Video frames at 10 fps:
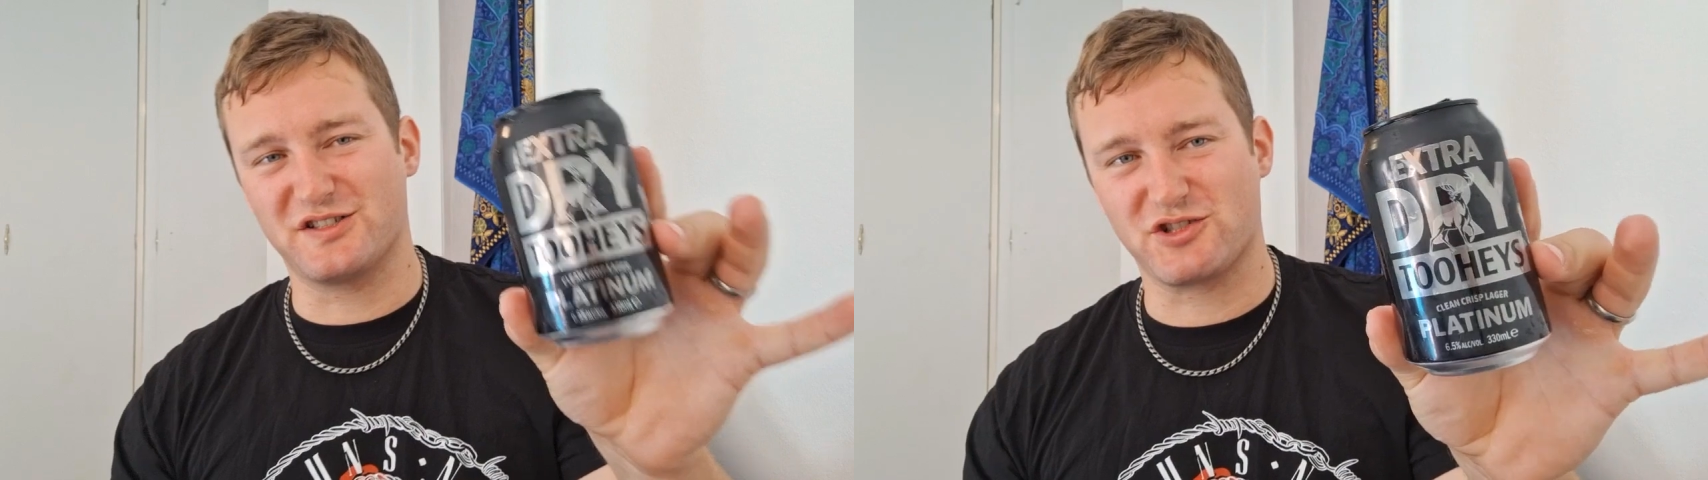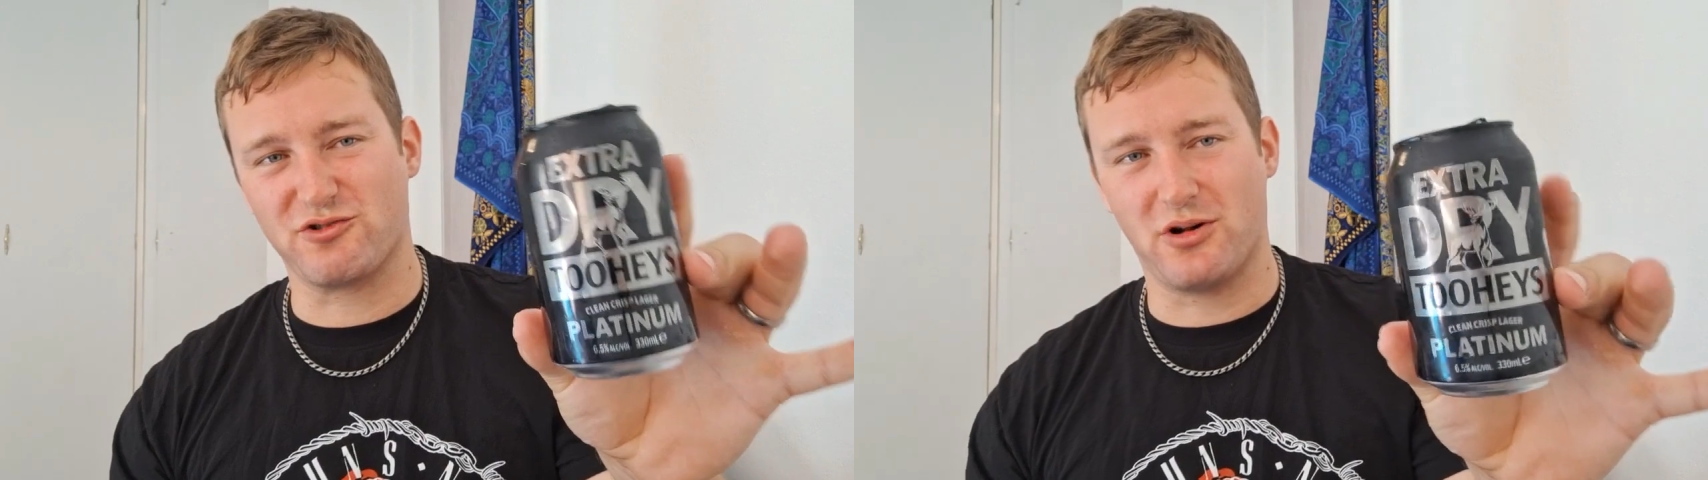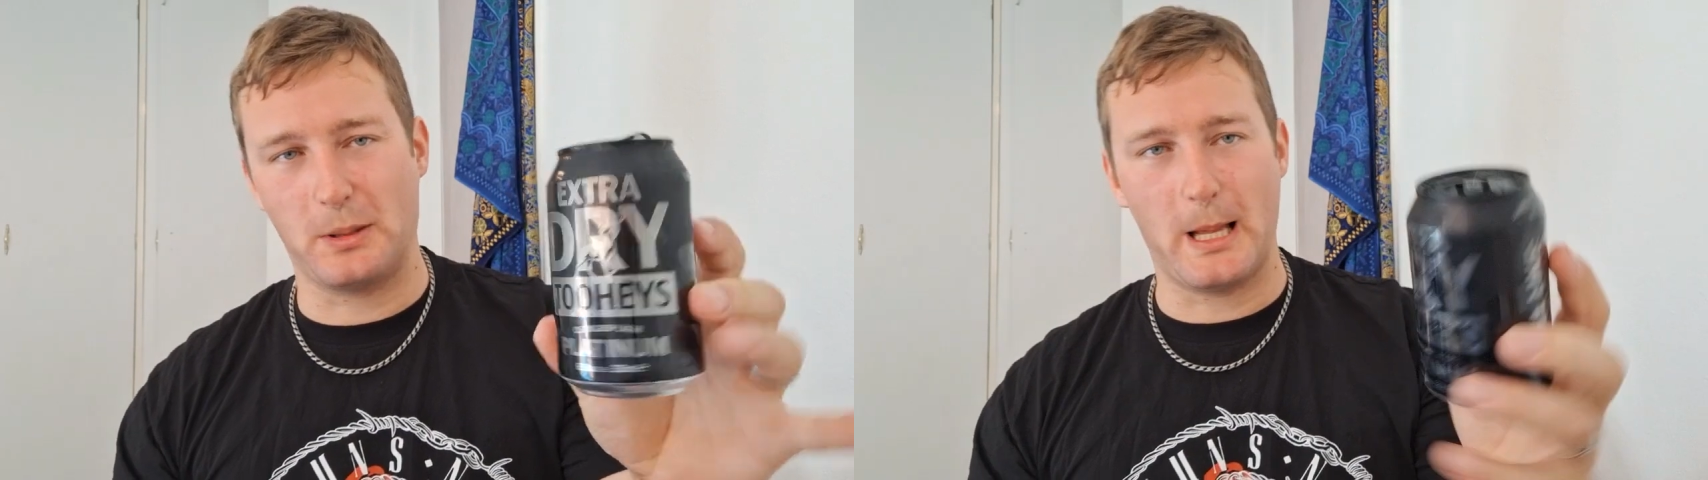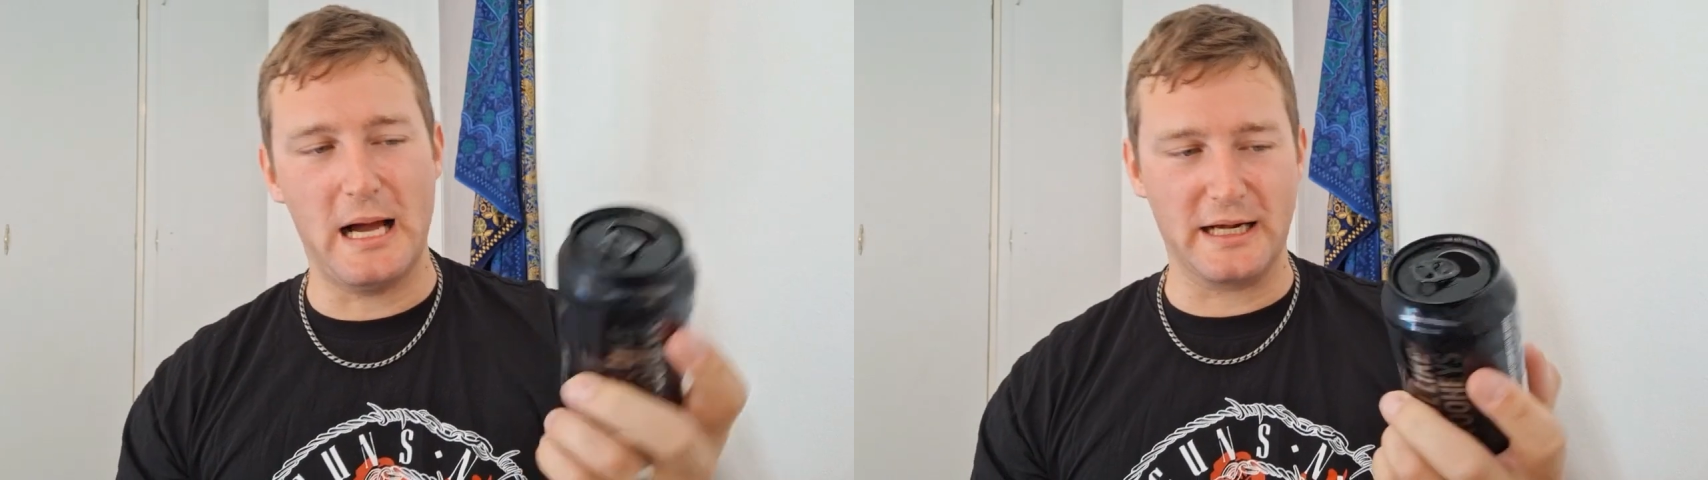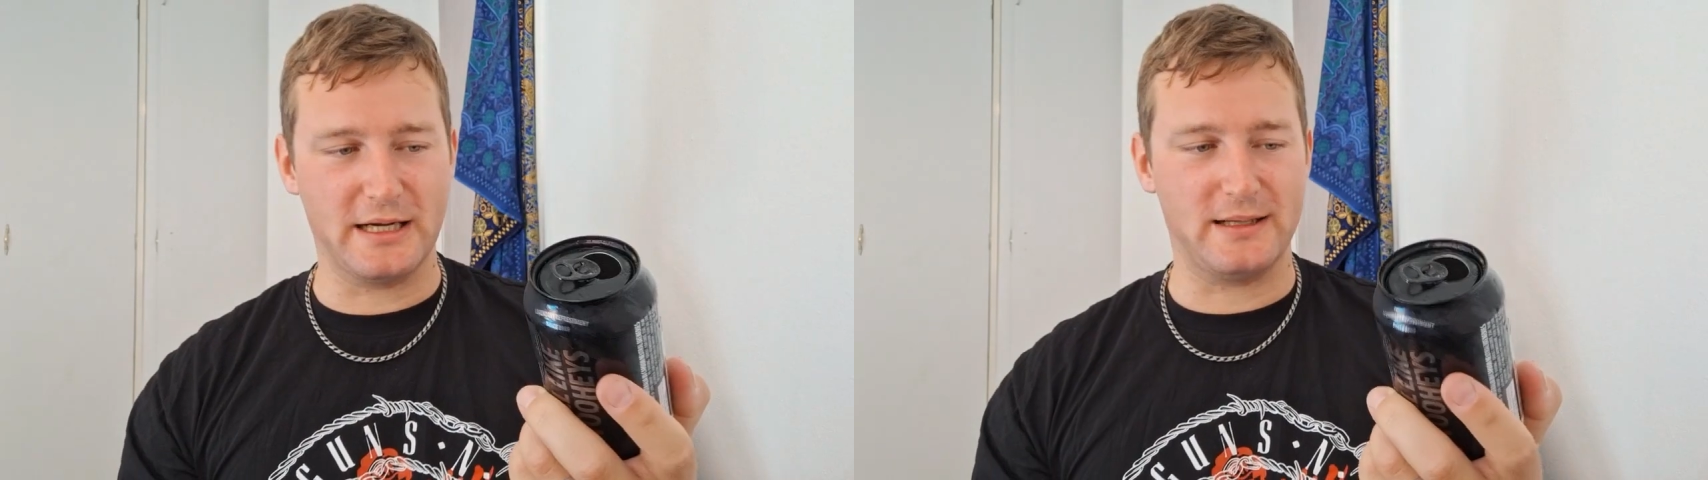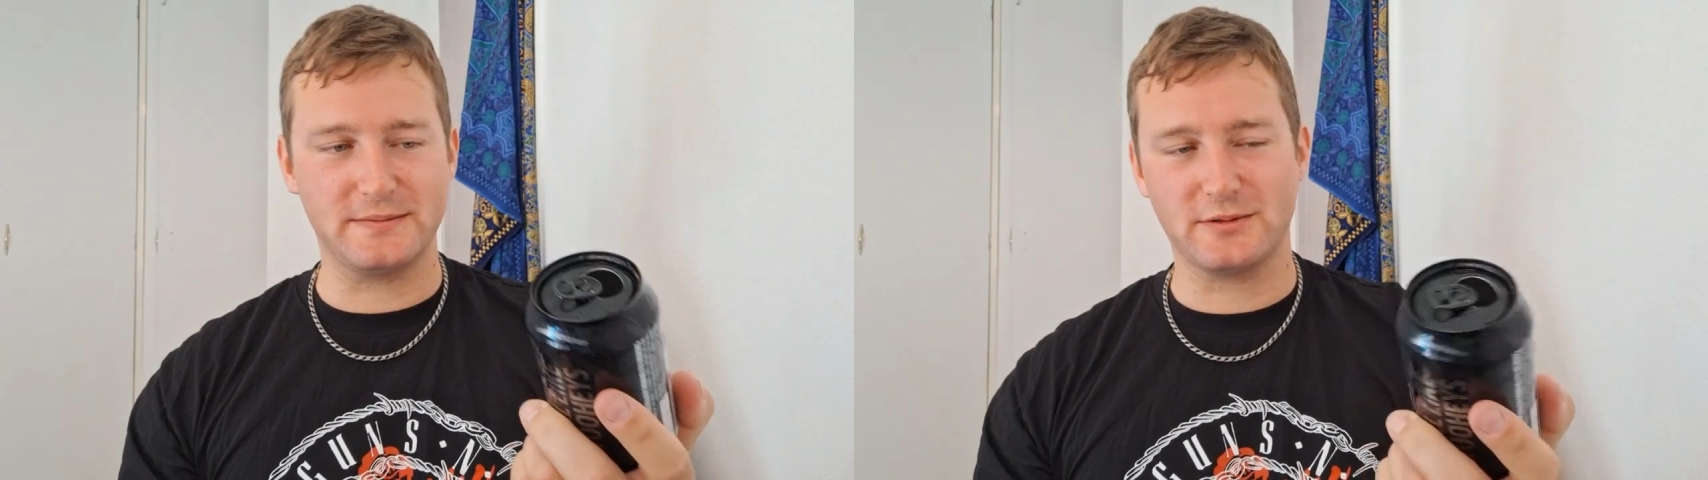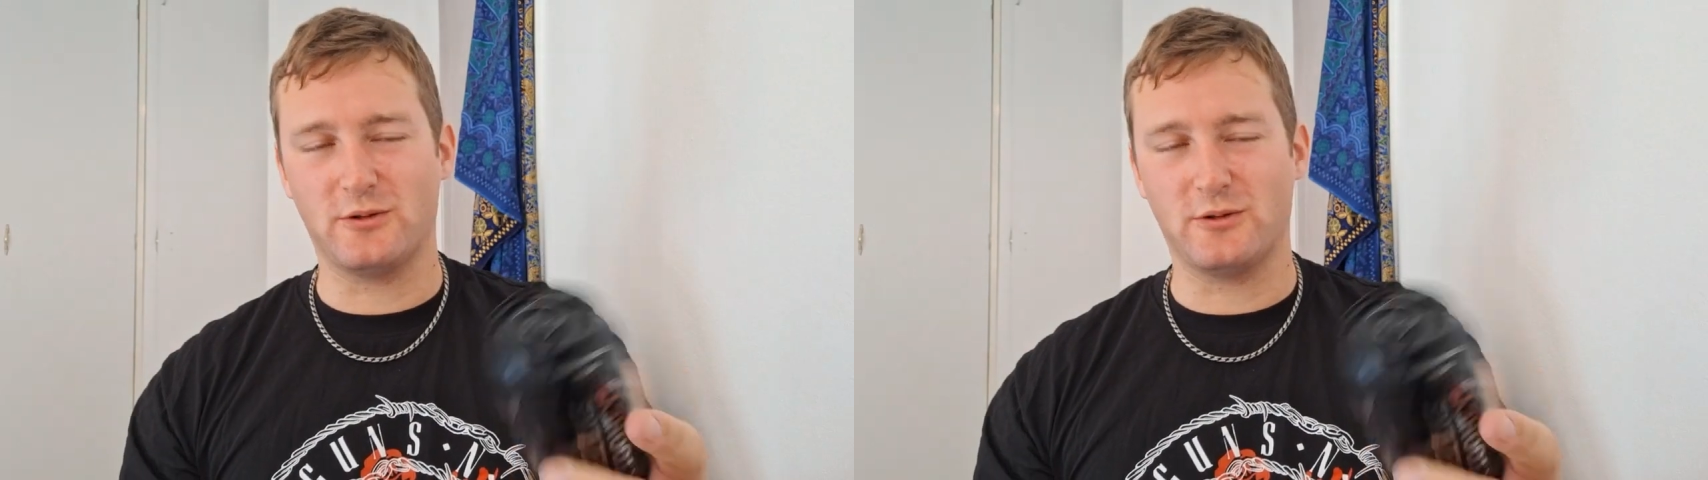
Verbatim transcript: strong lager